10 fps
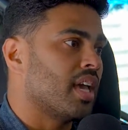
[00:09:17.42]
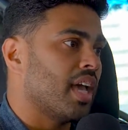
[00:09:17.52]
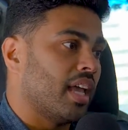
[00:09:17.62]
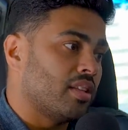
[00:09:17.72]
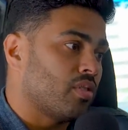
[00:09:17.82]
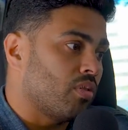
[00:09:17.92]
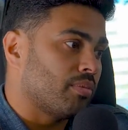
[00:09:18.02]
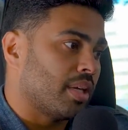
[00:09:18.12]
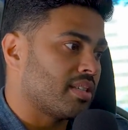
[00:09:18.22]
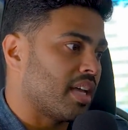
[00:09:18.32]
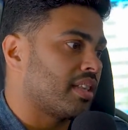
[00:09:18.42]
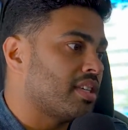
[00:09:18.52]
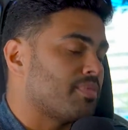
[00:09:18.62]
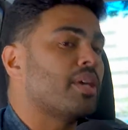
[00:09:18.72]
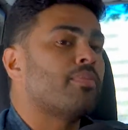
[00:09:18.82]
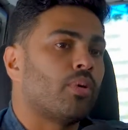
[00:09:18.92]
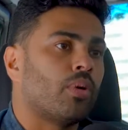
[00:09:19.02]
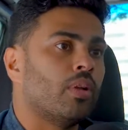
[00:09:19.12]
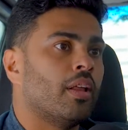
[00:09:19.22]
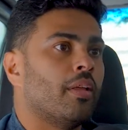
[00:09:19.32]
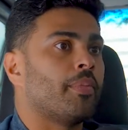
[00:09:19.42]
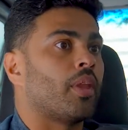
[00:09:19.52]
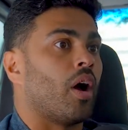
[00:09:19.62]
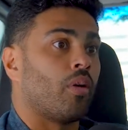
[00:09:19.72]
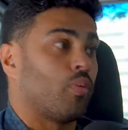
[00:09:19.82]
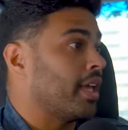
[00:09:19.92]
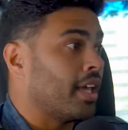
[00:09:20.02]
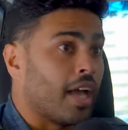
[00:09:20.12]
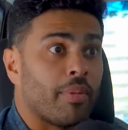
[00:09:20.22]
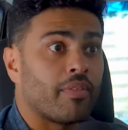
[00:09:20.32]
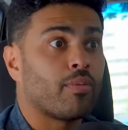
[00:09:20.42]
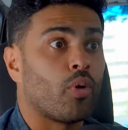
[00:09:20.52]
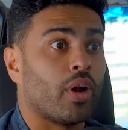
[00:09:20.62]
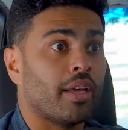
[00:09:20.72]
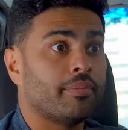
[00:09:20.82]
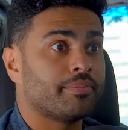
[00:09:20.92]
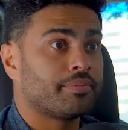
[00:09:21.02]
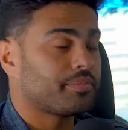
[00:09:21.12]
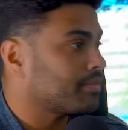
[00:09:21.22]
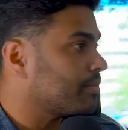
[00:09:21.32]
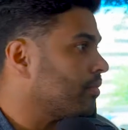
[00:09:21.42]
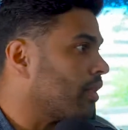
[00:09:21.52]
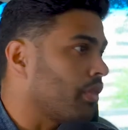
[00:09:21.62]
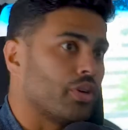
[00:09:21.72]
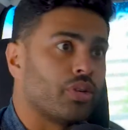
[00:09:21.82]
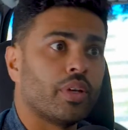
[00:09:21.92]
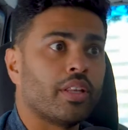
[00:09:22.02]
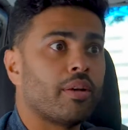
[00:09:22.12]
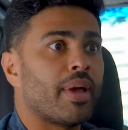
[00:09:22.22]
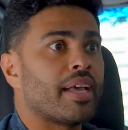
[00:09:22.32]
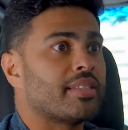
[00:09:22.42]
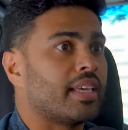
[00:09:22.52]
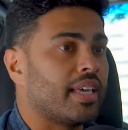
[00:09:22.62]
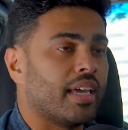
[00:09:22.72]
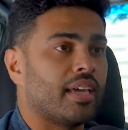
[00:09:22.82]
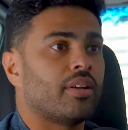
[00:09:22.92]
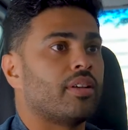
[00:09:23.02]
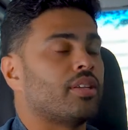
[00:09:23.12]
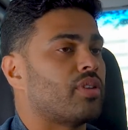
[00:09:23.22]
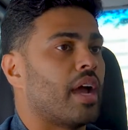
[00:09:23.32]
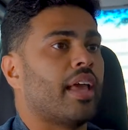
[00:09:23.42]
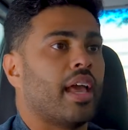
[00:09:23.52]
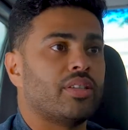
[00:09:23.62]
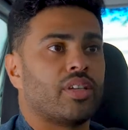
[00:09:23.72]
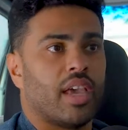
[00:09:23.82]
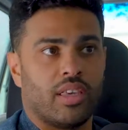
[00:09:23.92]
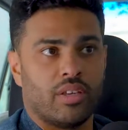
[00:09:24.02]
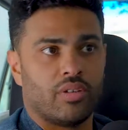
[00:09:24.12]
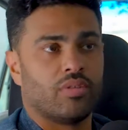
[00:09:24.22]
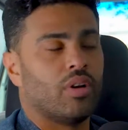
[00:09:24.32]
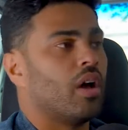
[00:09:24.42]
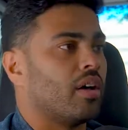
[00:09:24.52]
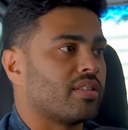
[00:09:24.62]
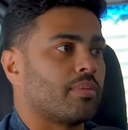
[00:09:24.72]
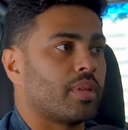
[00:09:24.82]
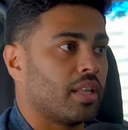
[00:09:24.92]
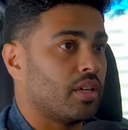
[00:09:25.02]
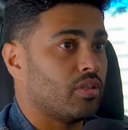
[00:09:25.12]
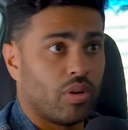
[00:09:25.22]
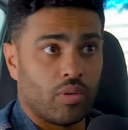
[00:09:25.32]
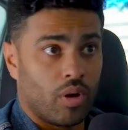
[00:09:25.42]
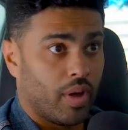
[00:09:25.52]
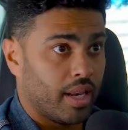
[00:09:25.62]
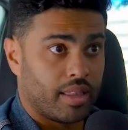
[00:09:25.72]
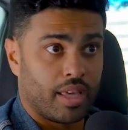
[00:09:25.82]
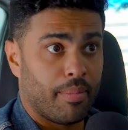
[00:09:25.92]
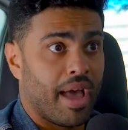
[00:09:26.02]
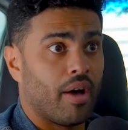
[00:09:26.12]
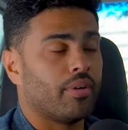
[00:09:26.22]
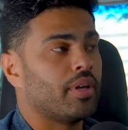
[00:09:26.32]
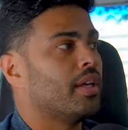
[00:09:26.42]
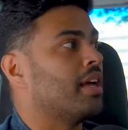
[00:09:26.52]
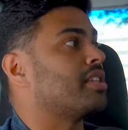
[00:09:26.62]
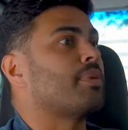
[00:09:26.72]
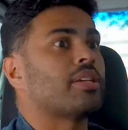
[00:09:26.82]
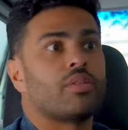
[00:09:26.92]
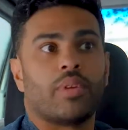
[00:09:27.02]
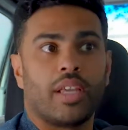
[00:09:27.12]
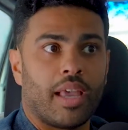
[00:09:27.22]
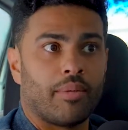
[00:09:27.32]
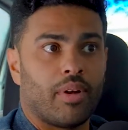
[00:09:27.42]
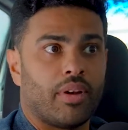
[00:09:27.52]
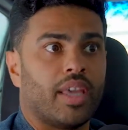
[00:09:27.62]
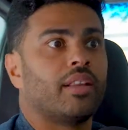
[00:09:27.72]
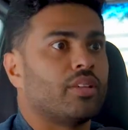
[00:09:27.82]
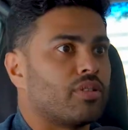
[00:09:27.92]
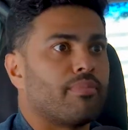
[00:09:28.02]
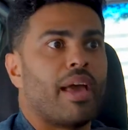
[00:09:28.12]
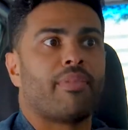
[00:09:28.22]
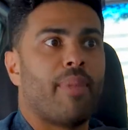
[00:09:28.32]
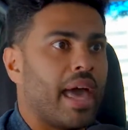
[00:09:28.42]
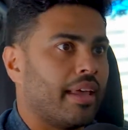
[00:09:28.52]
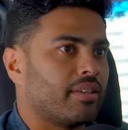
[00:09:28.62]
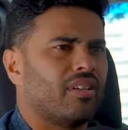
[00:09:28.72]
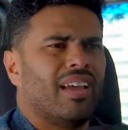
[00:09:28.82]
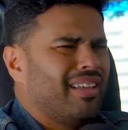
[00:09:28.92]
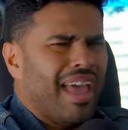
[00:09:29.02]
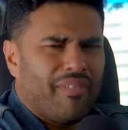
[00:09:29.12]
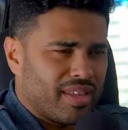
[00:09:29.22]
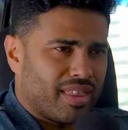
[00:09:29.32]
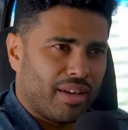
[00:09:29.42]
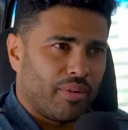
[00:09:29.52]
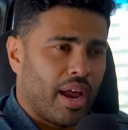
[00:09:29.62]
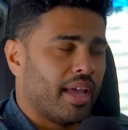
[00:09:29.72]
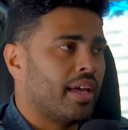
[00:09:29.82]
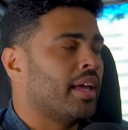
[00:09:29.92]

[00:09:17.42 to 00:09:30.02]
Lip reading: and he told me, he's like, these people are waking up every morning, they're doing their best, they get here and they try to educate you on something that you don't know anything about, especially when it came around English or mathematics or everything, right?